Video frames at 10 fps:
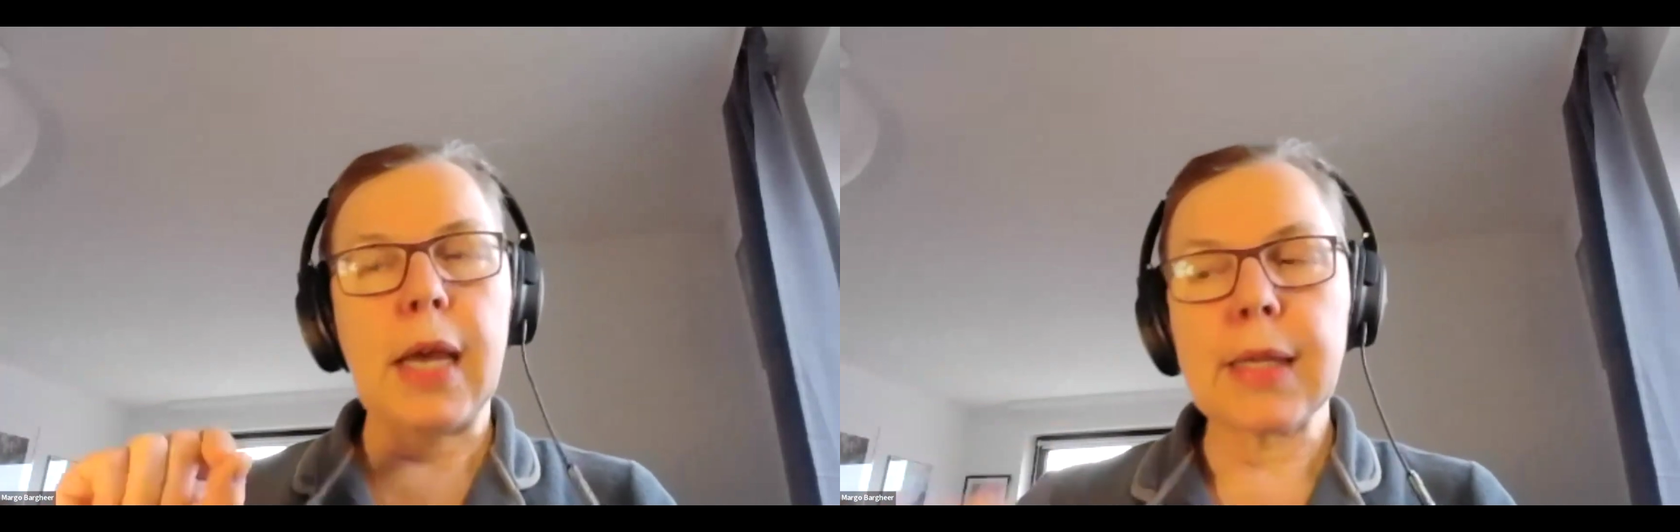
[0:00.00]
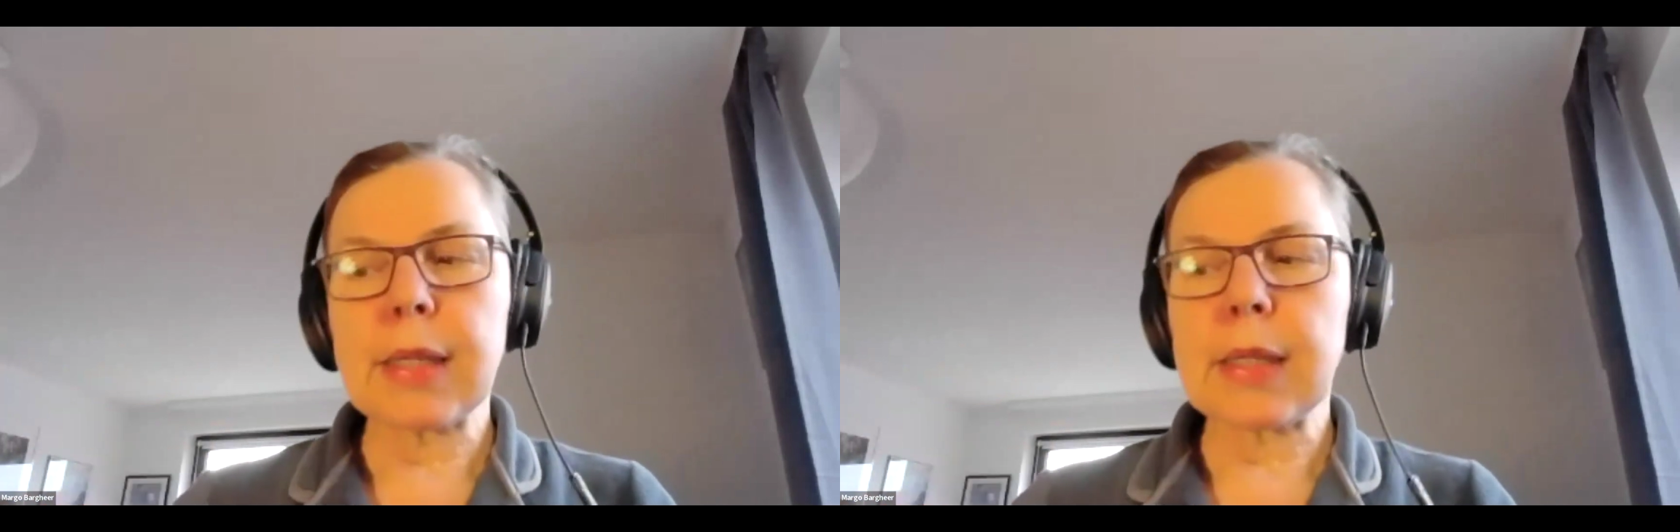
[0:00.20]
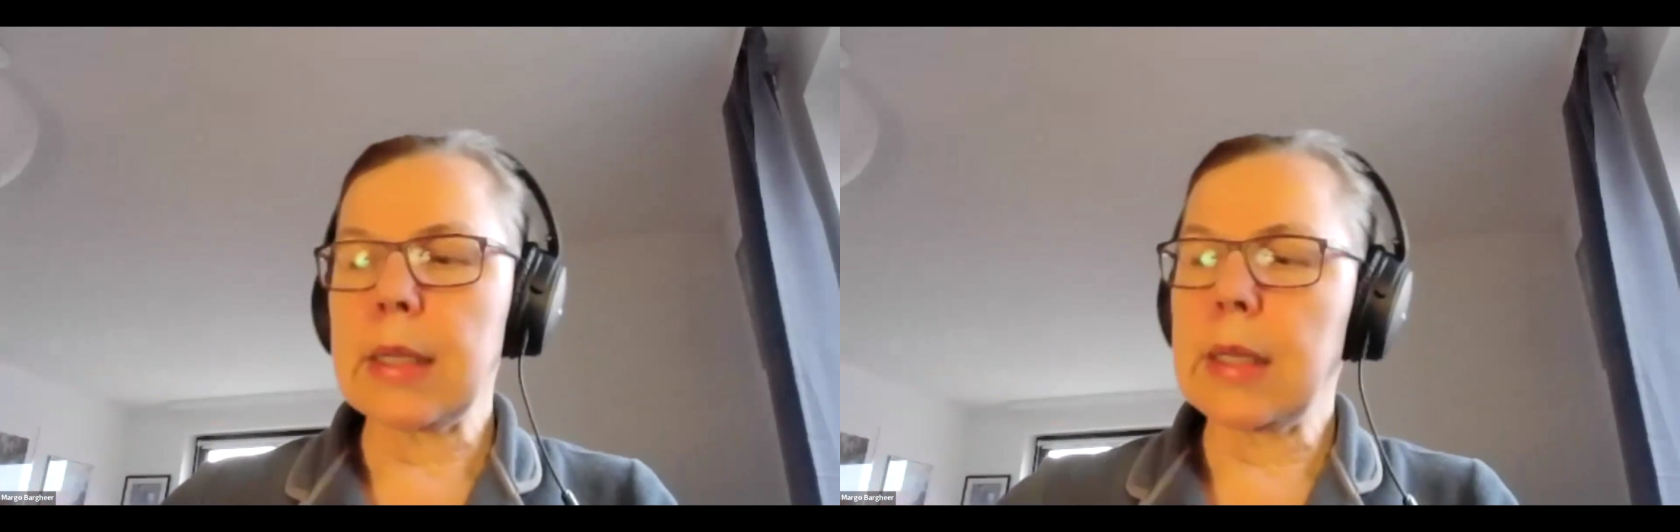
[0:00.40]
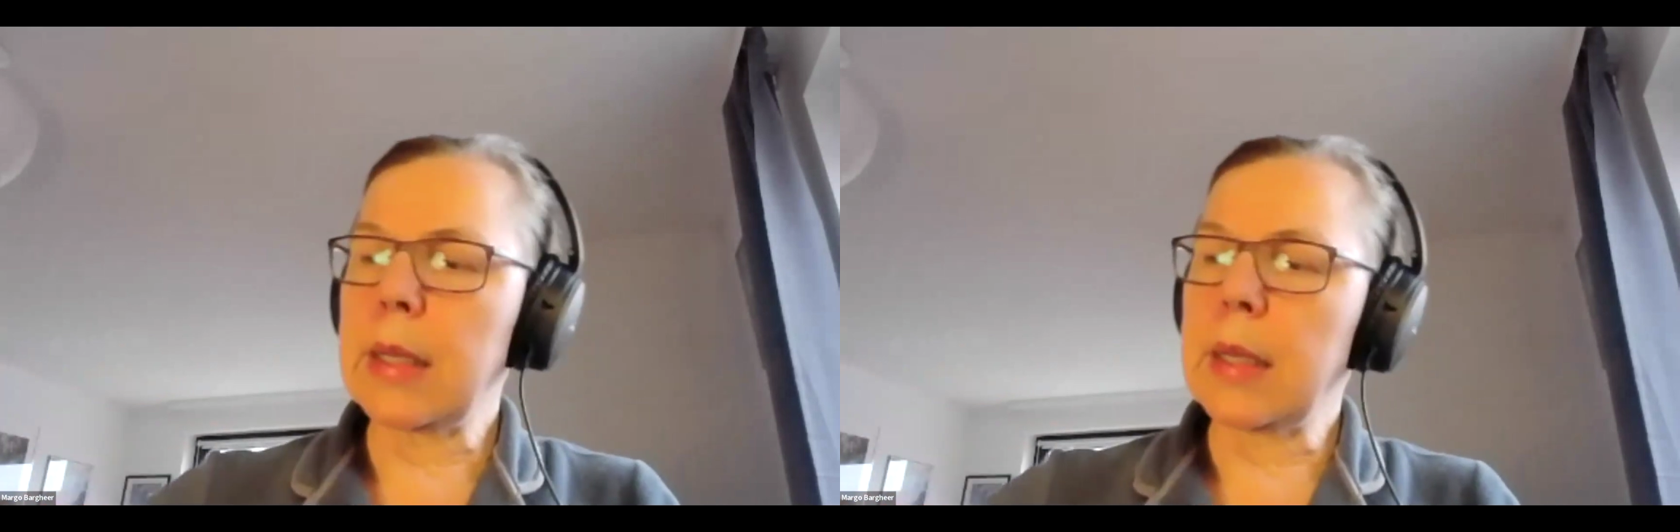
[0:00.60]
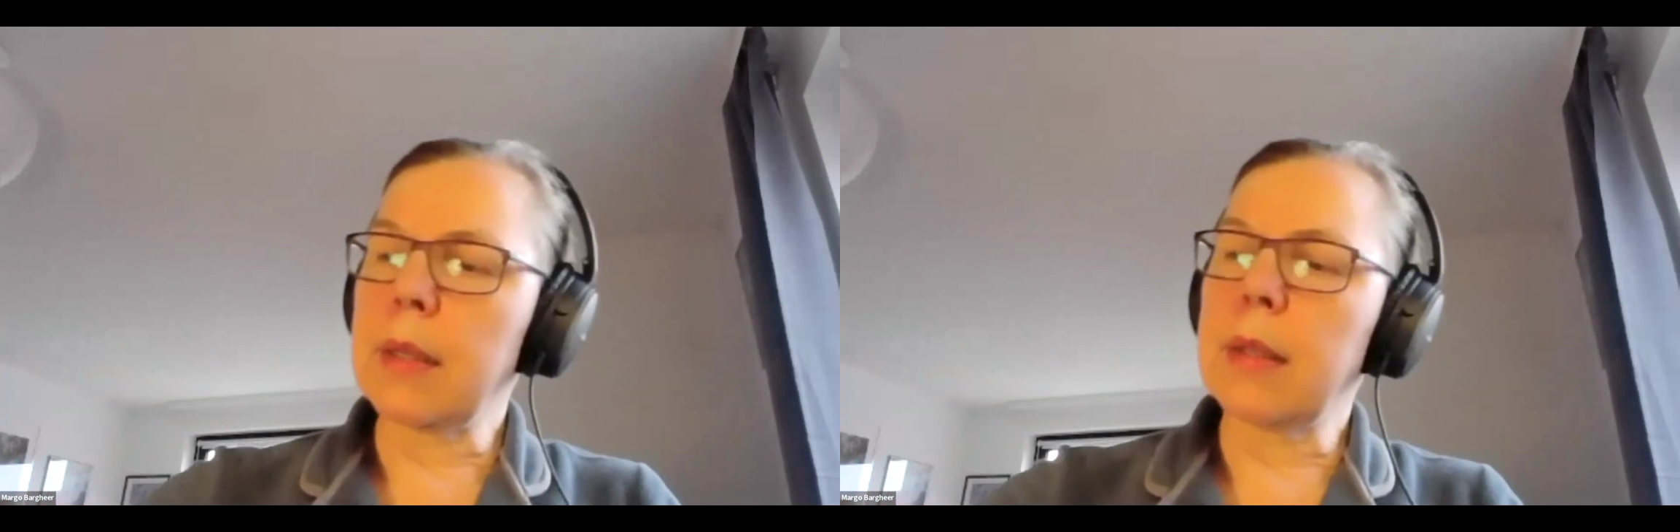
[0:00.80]
I see
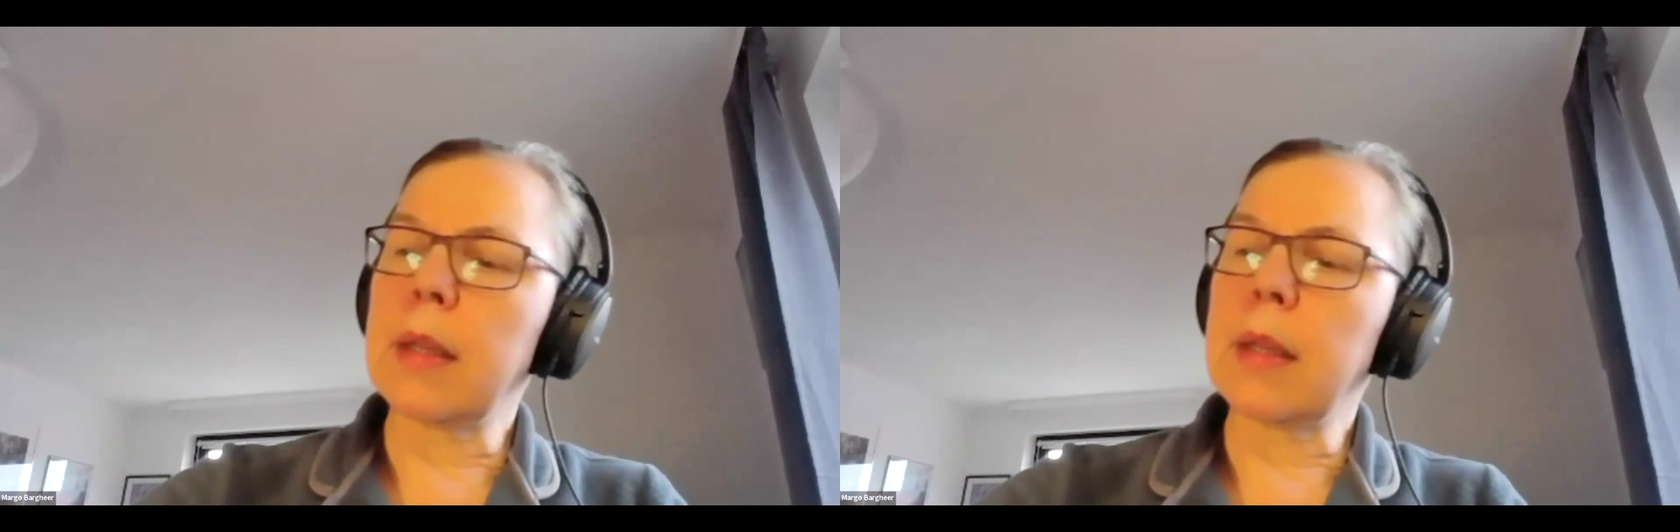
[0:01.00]
in